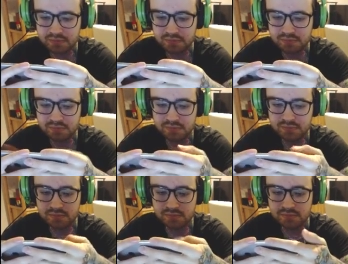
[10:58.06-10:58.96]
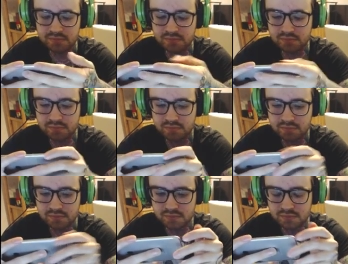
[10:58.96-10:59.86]

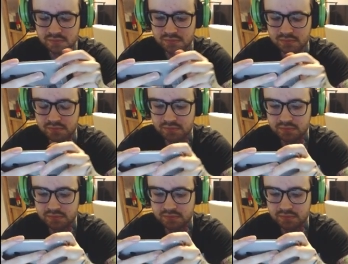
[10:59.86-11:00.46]
[no speech]